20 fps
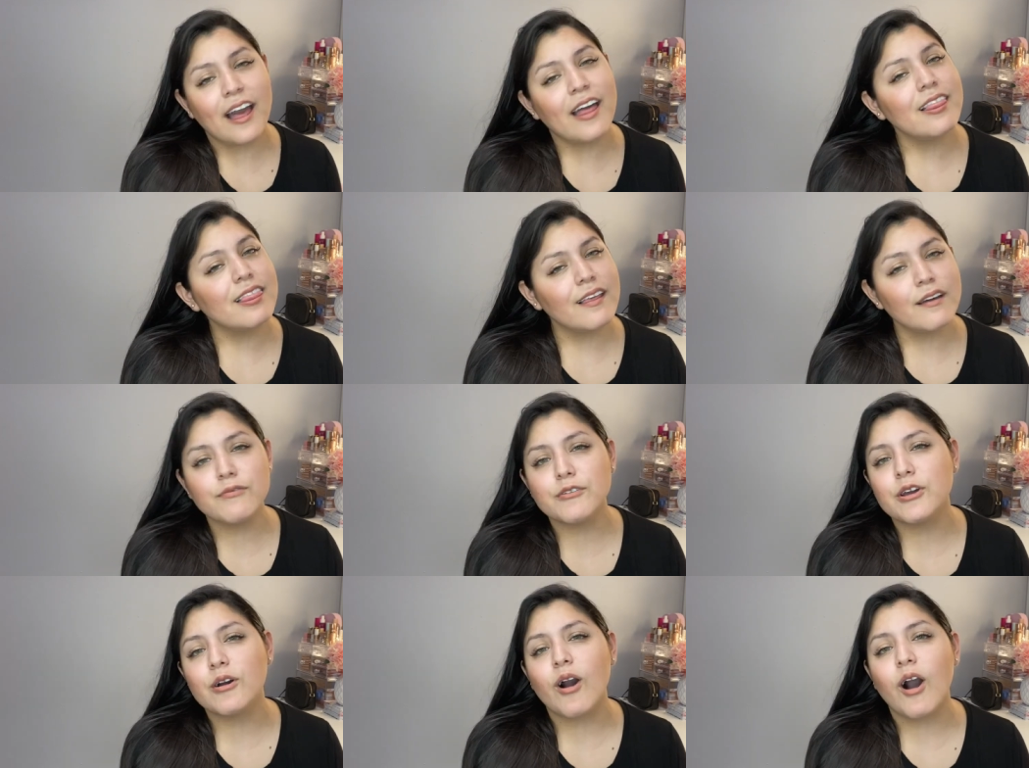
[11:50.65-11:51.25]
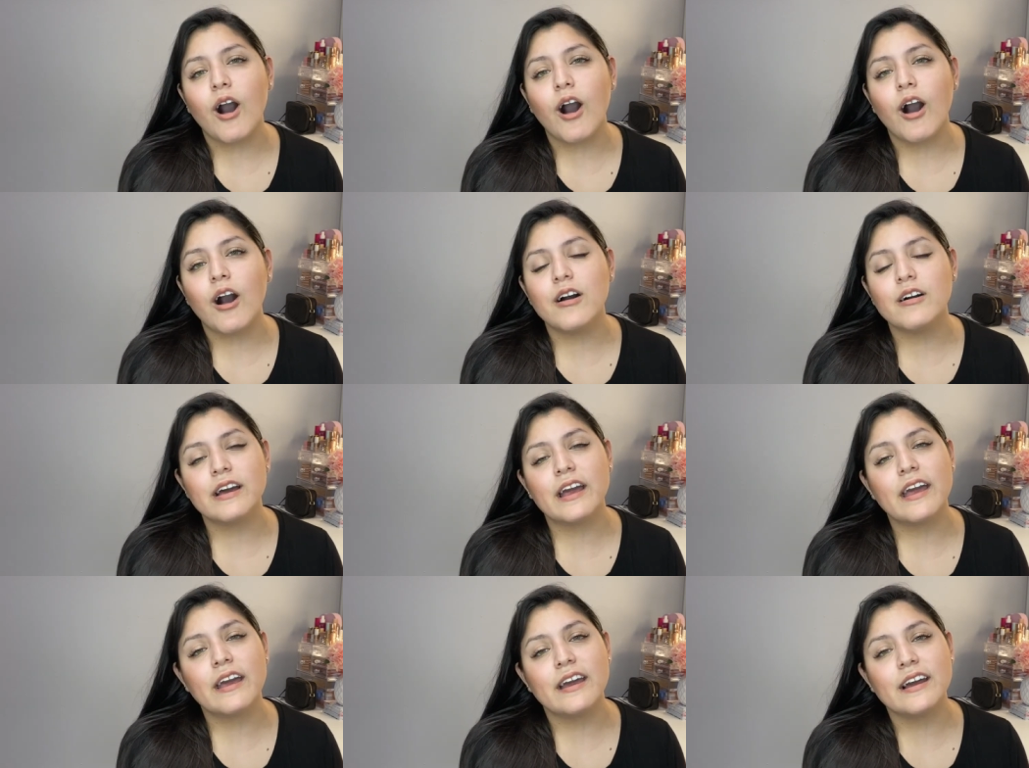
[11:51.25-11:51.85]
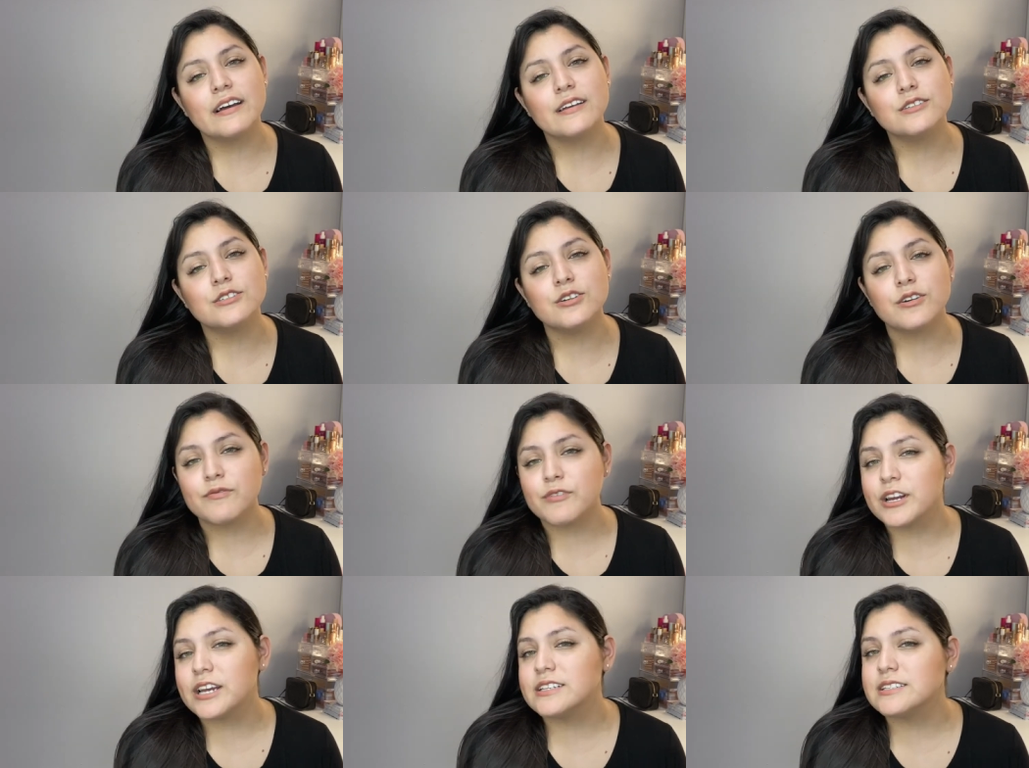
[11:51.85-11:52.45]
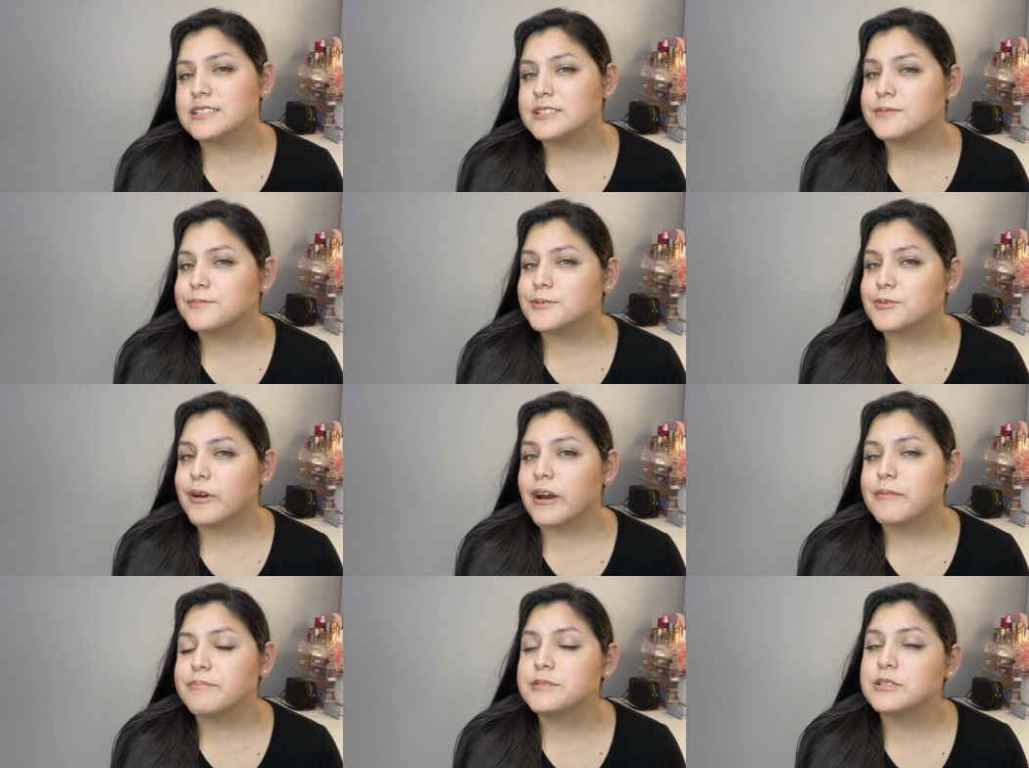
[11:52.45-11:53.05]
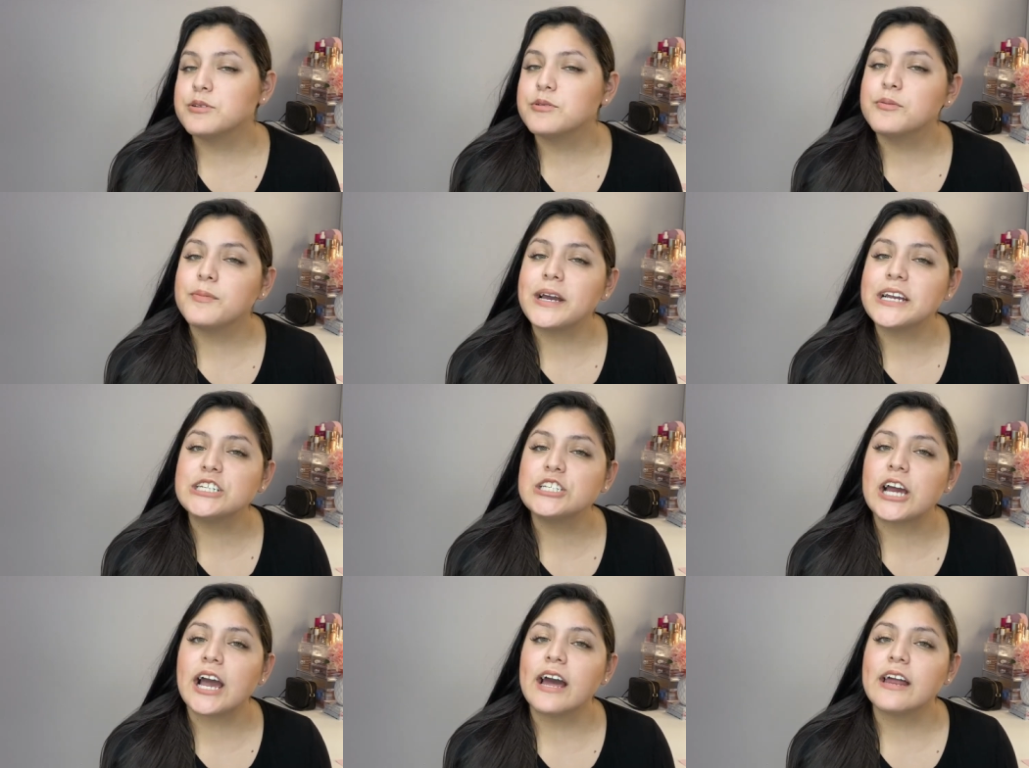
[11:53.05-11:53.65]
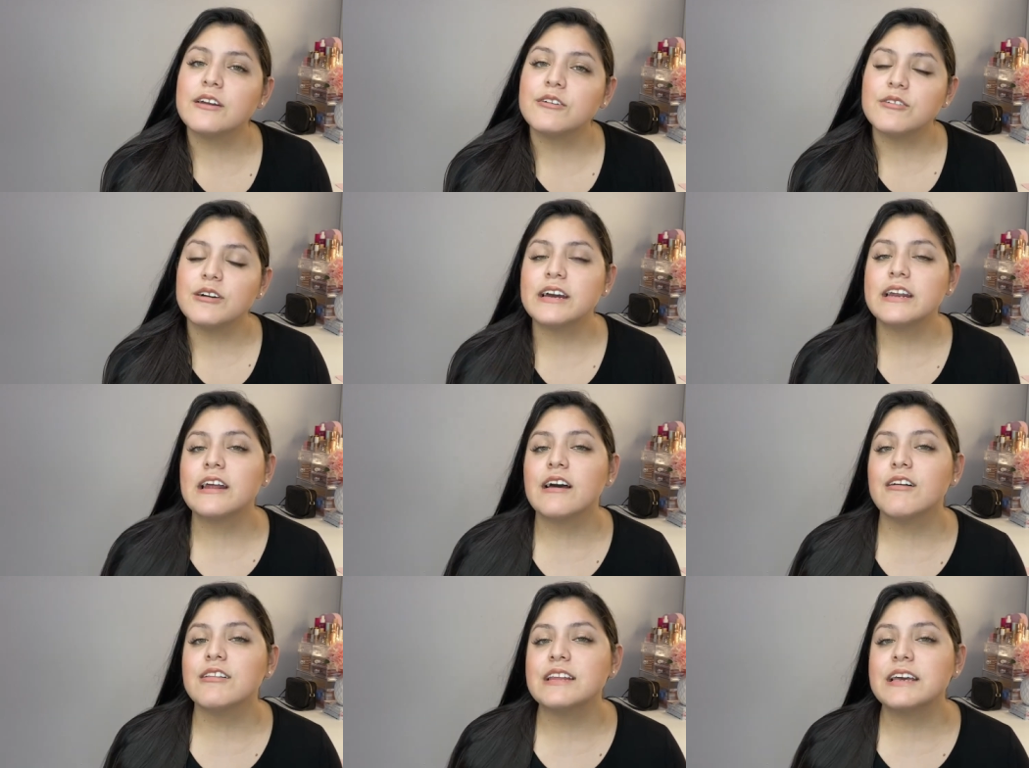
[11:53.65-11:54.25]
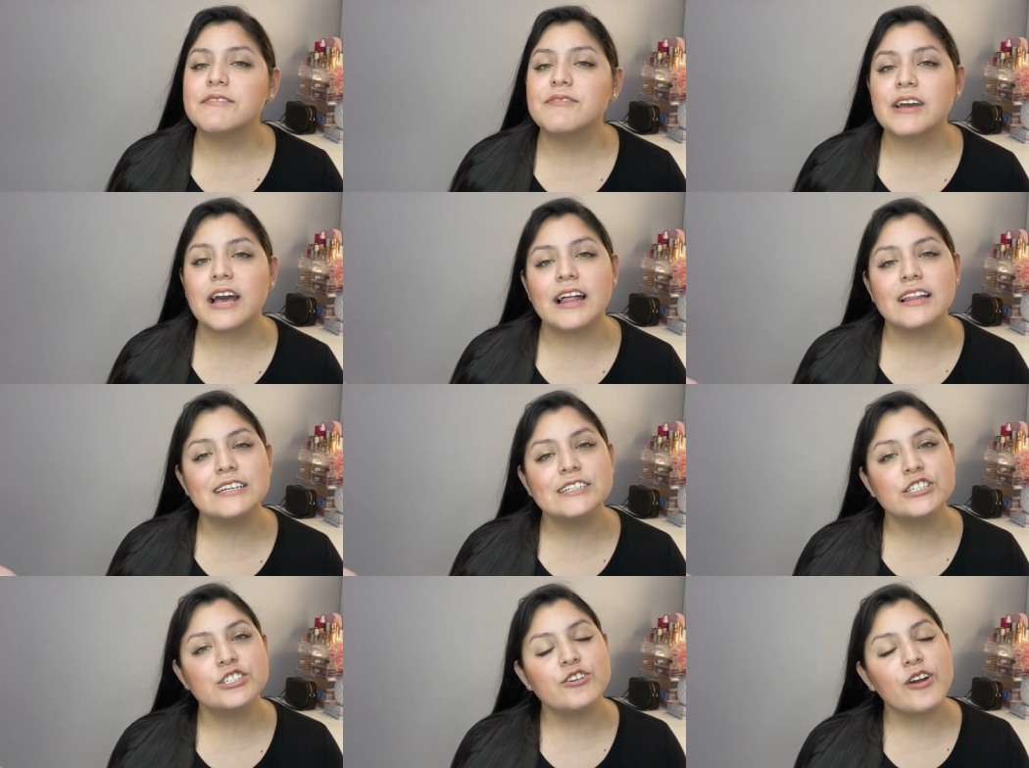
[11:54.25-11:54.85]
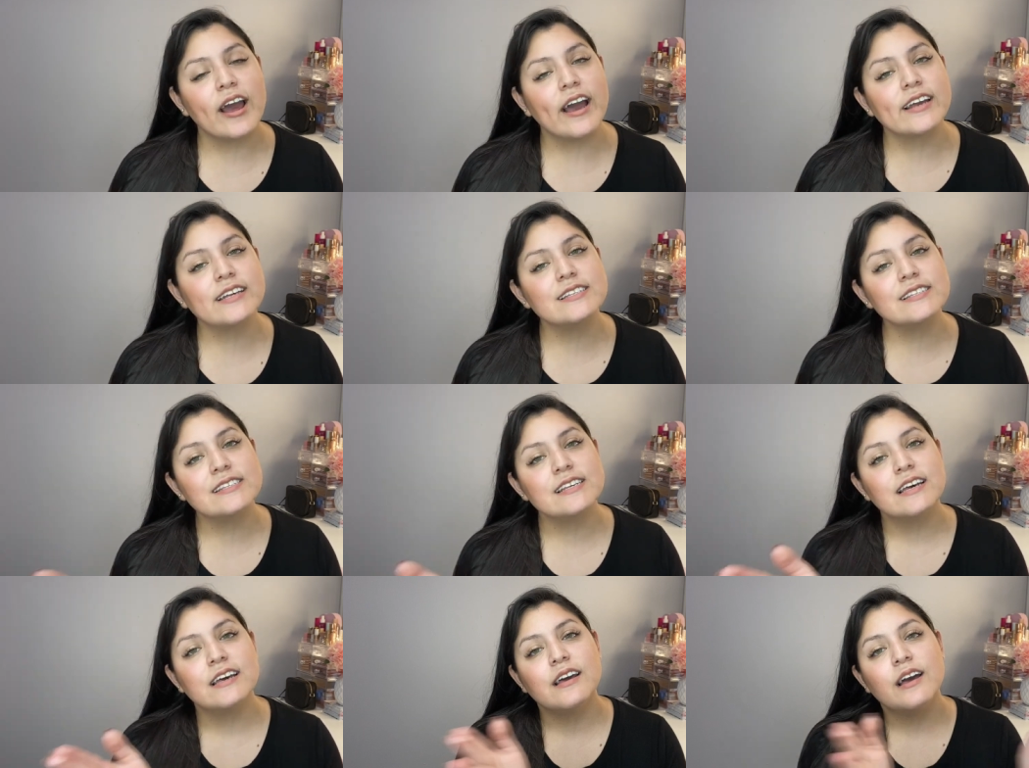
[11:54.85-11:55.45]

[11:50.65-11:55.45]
I love you all and don't forget to subscribe to my channel and I'll leave Kelly Strack's.